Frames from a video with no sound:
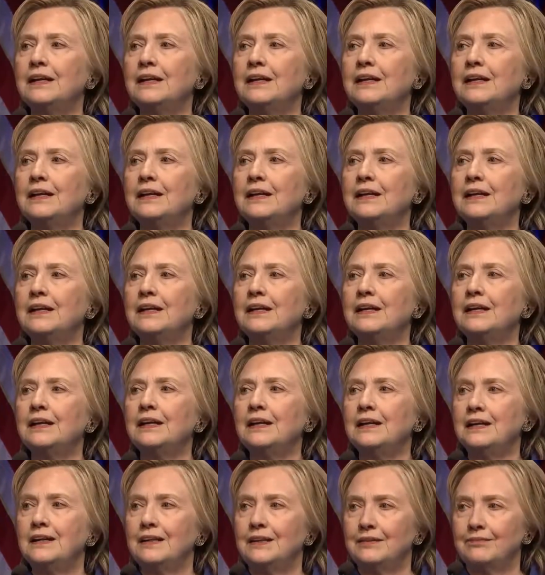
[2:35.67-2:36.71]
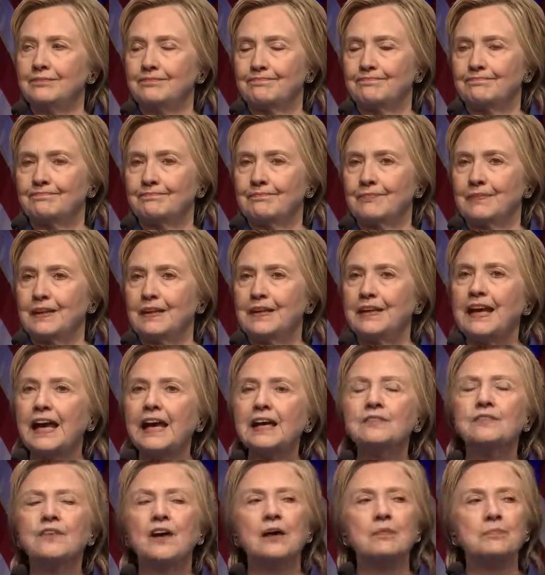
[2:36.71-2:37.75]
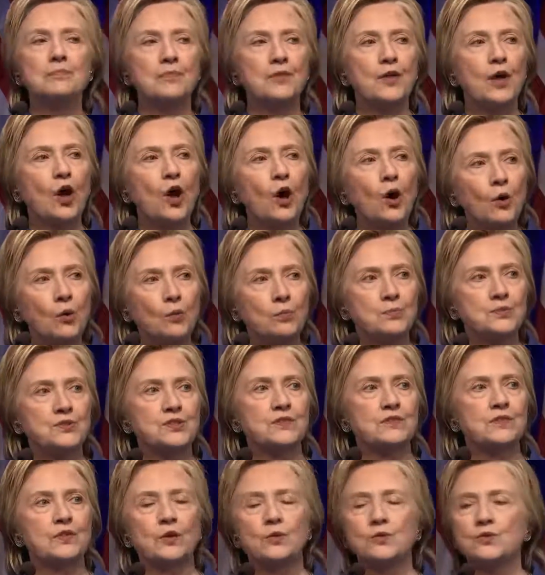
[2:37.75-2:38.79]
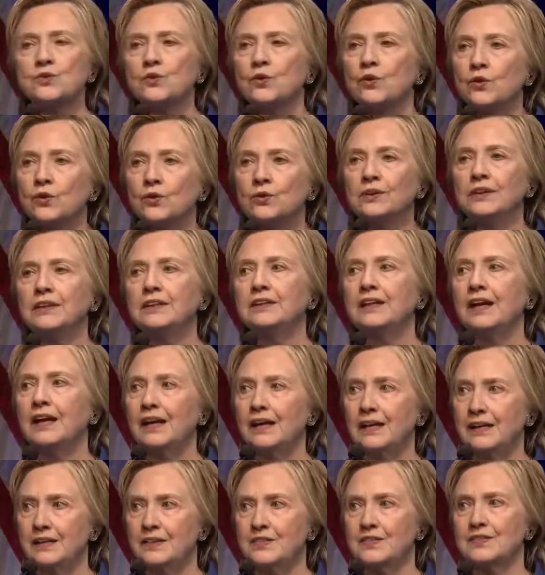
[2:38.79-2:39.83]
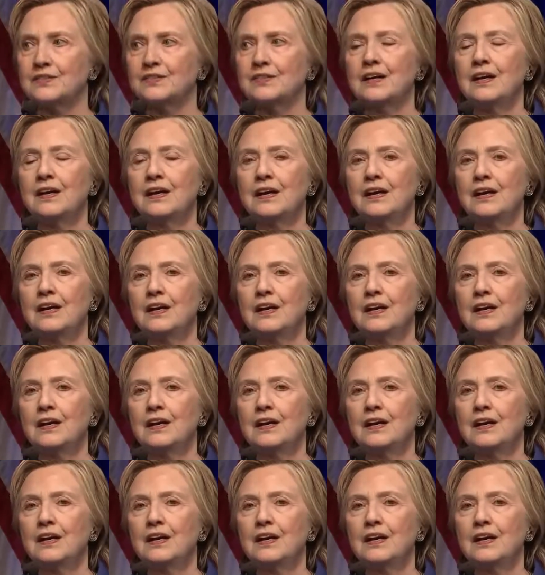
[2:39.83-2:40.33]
When so many gave up the hopes of those early days.